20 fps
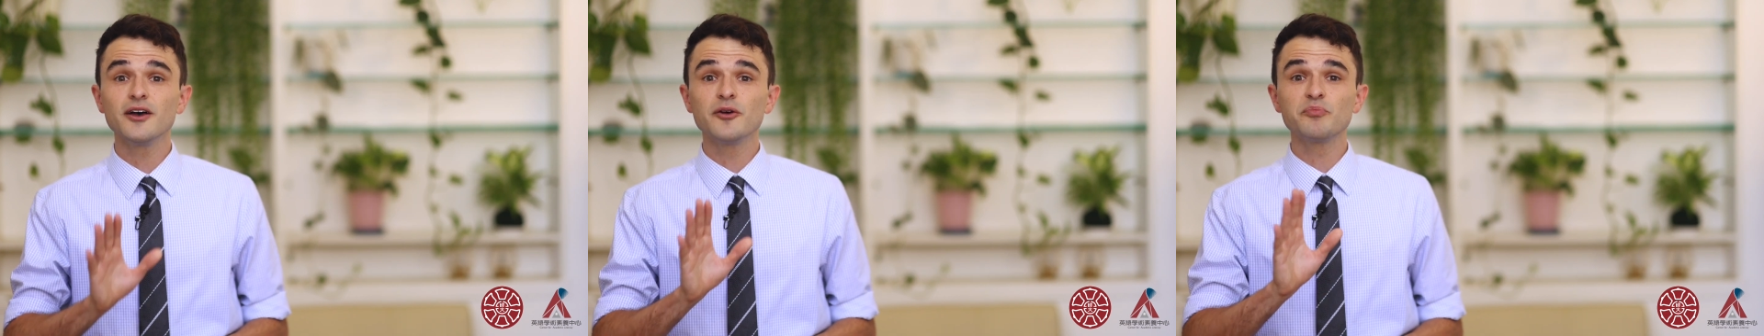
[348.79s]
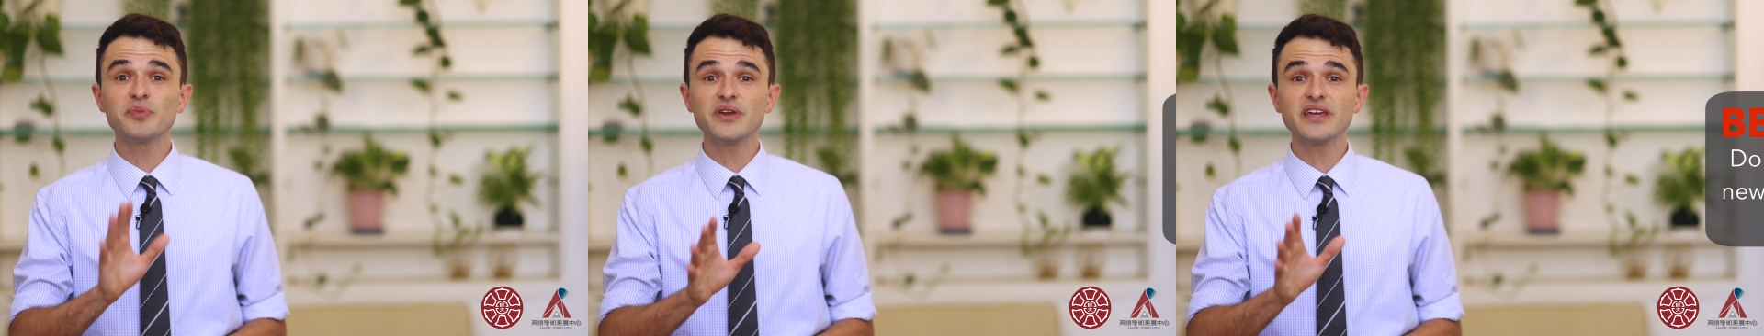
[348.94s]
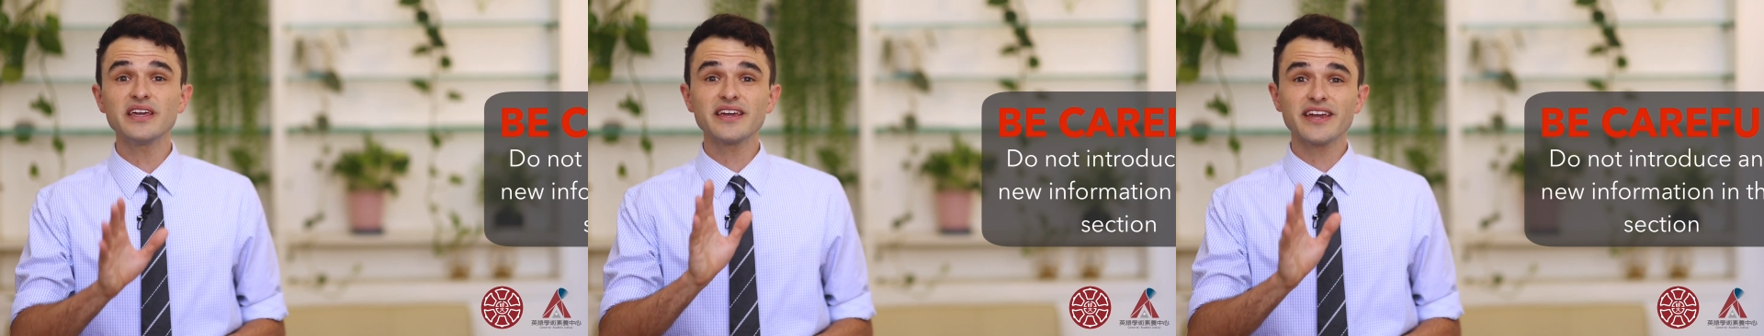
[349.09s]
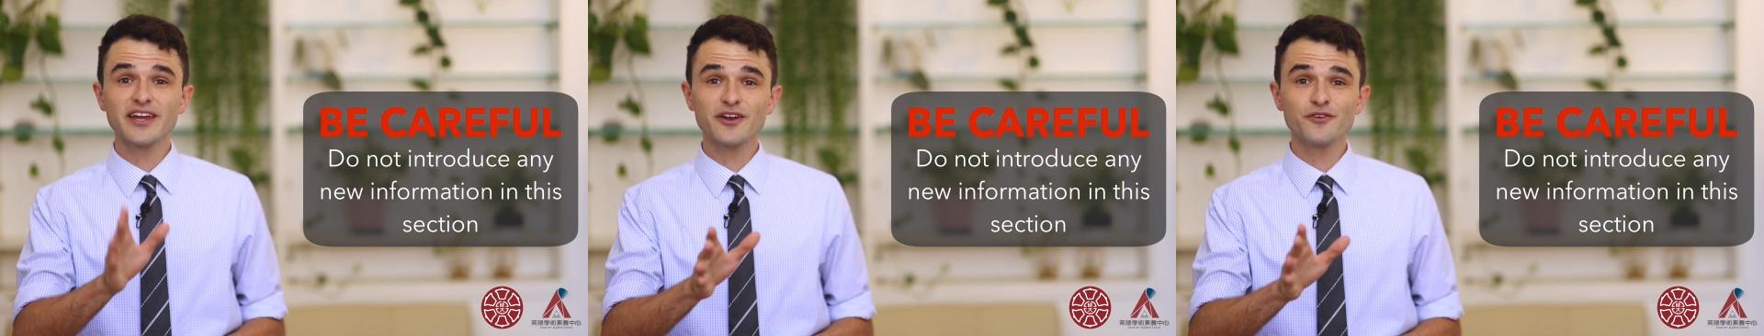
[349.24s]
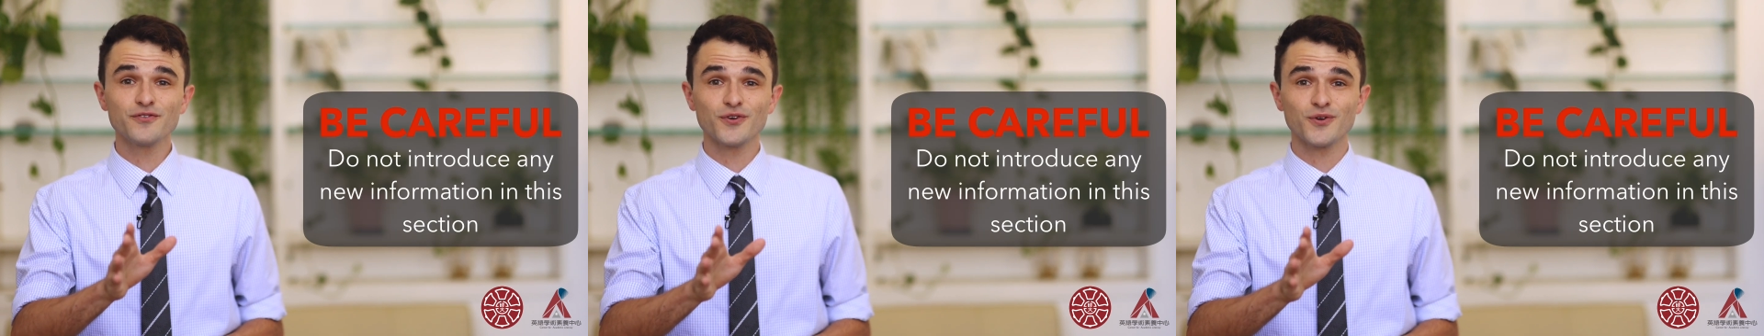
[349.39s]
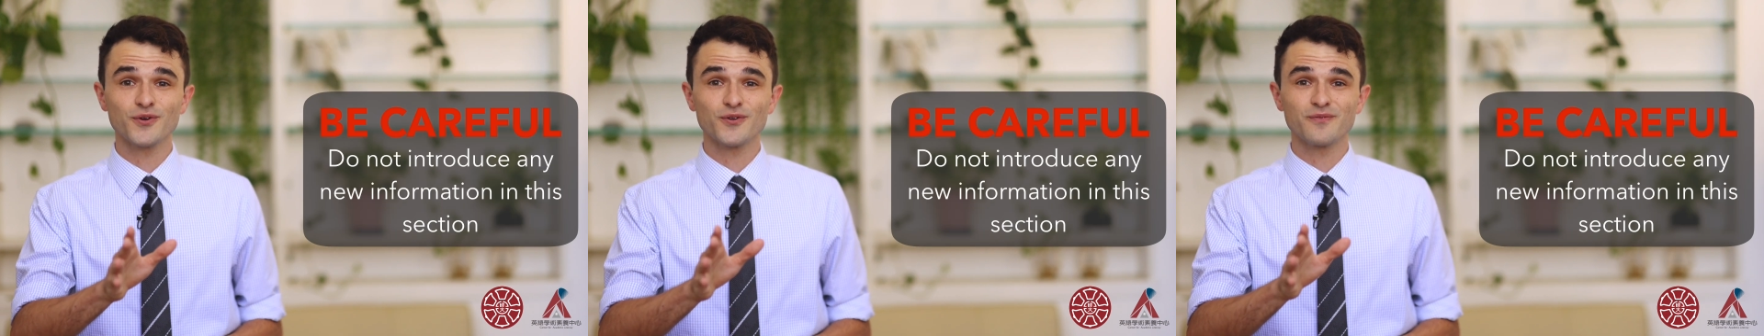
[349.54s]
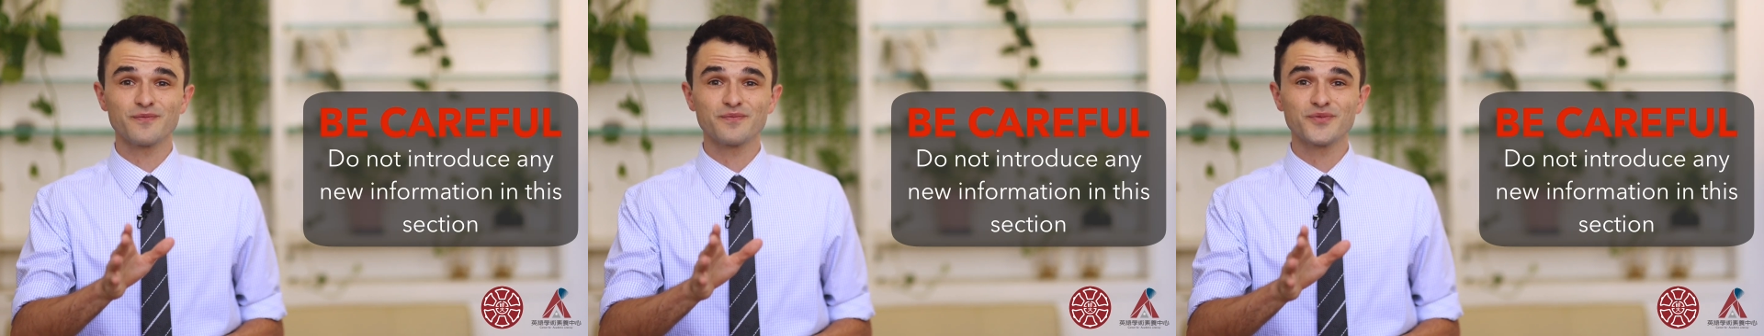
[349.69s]
Be
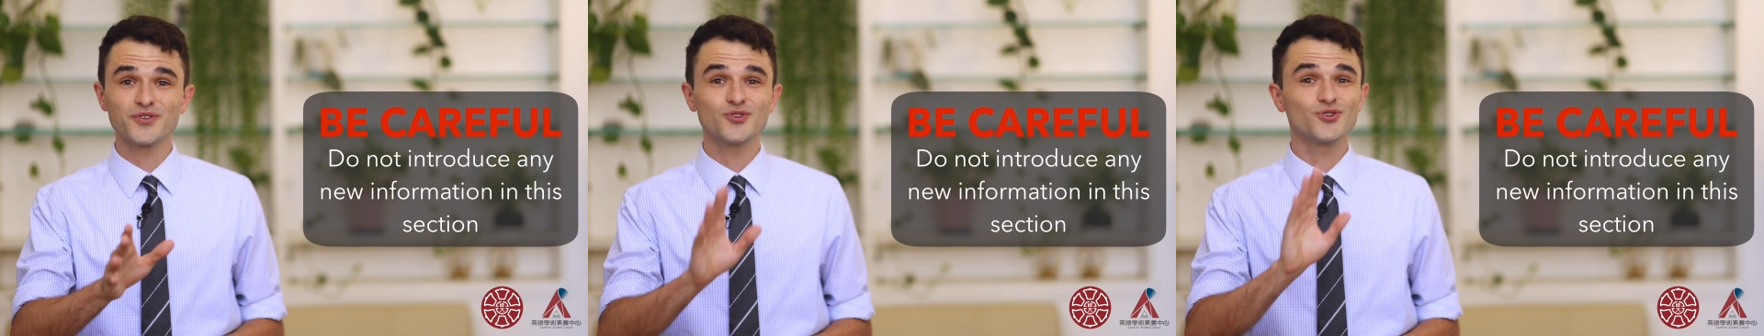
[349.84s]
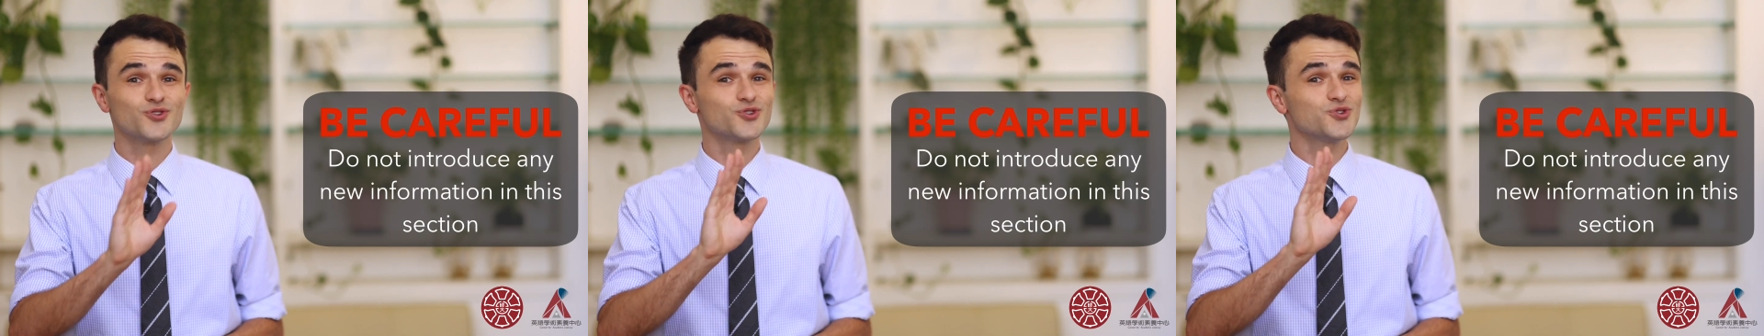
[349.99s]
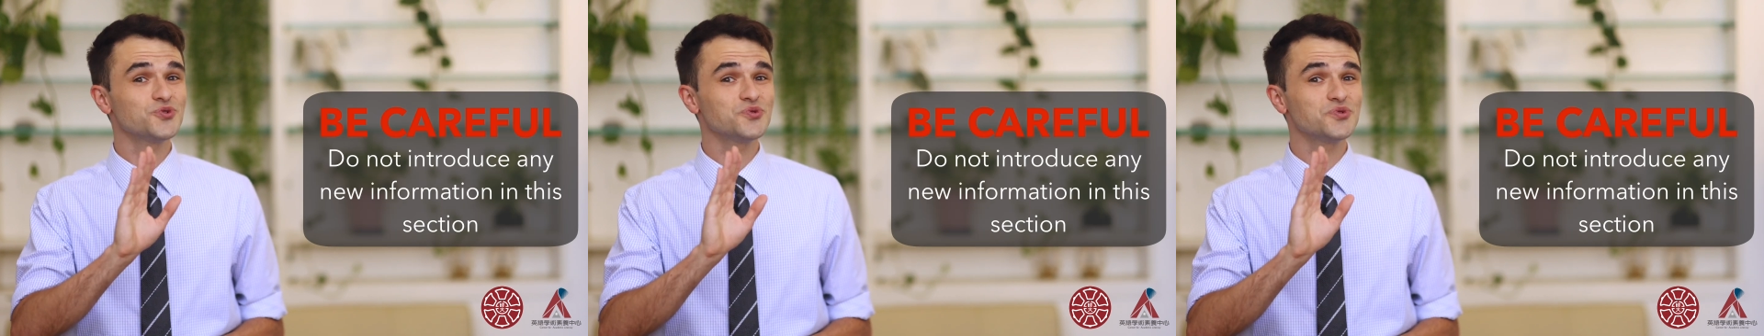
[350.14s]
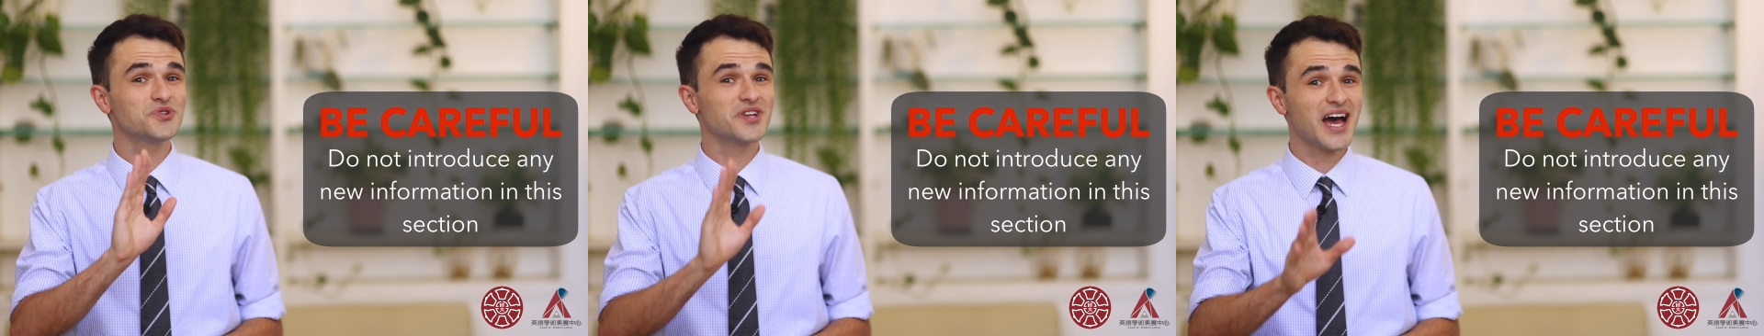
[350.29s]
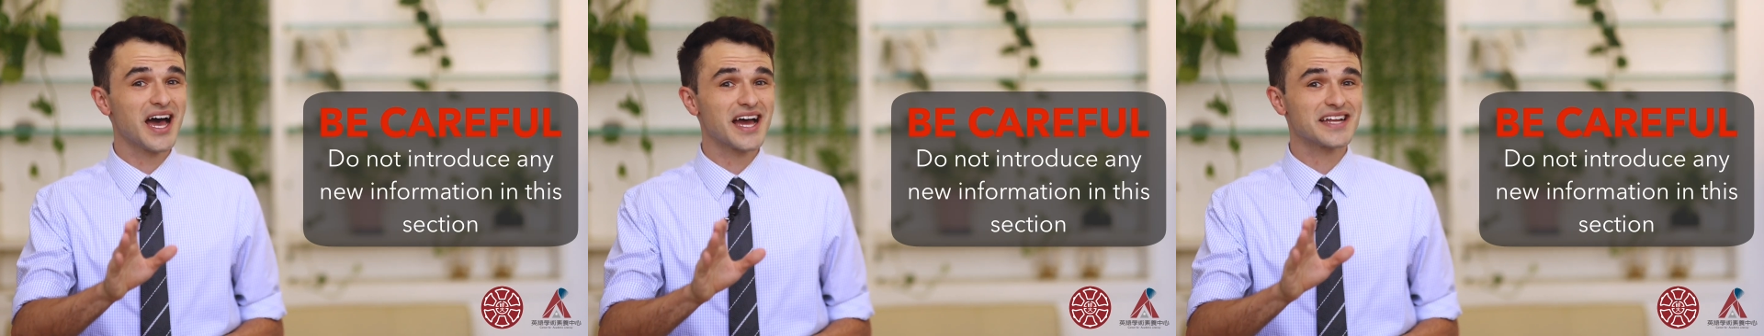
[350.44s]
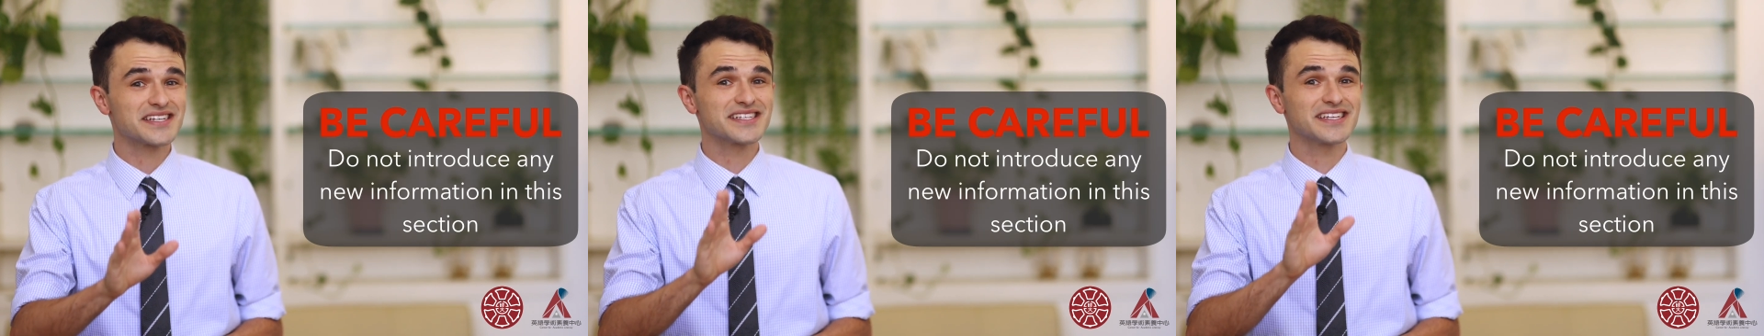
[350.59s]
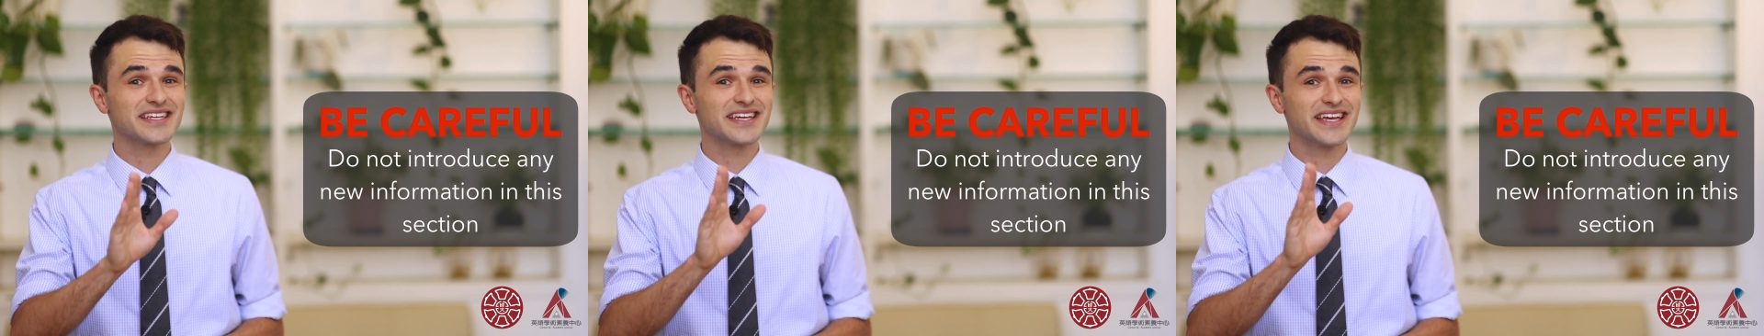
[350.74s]
careful. Do
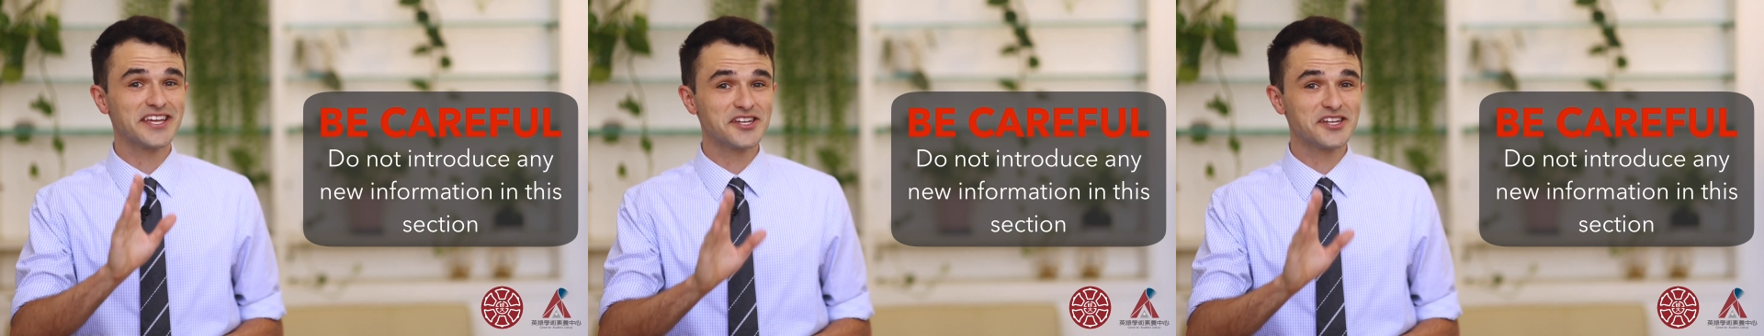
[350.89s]
not